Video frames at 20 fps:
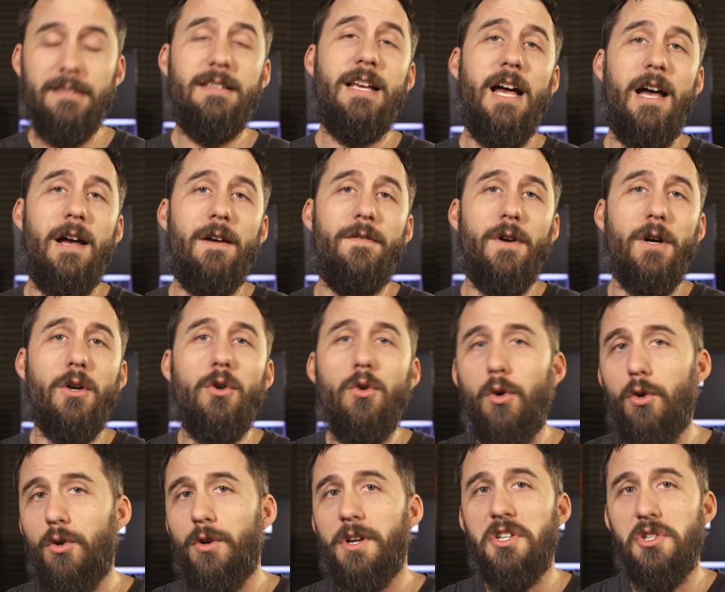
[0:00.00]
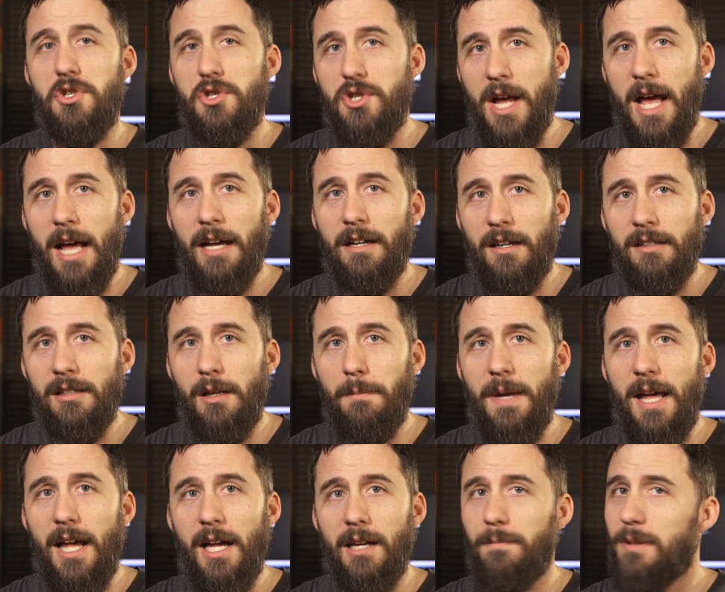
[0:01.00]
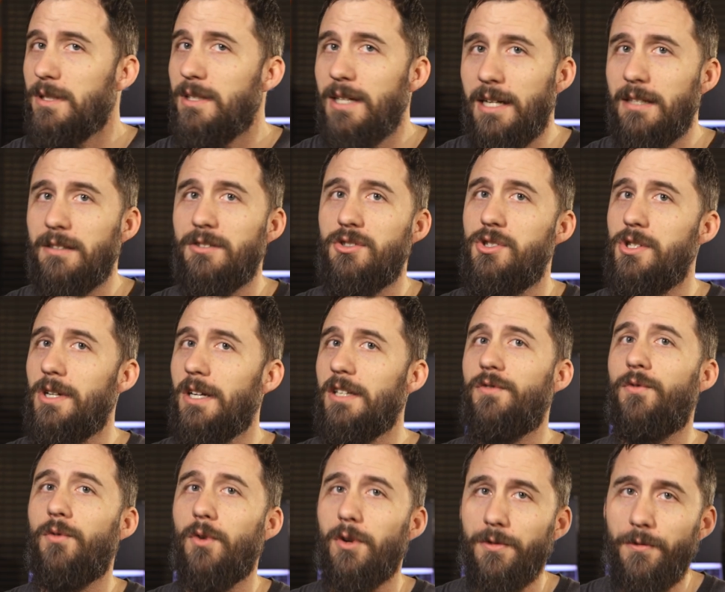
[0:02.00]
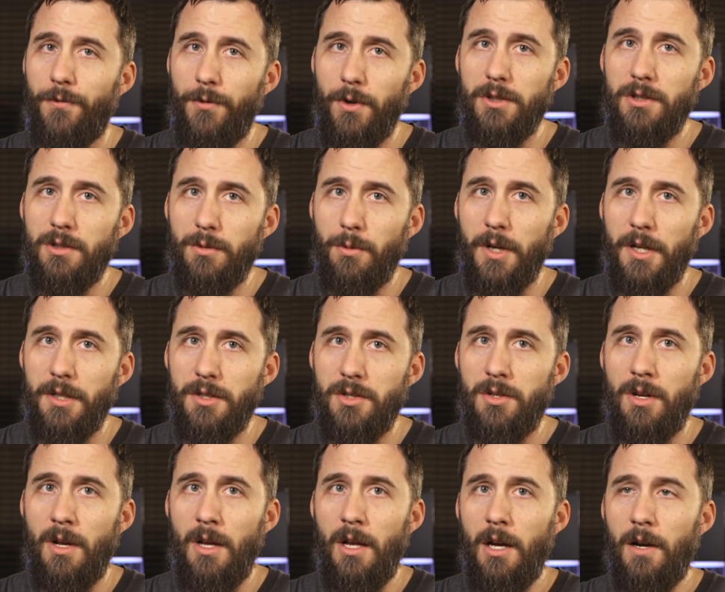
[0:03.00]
have a 1/4-inch jack on the back, but that is just for a foot switch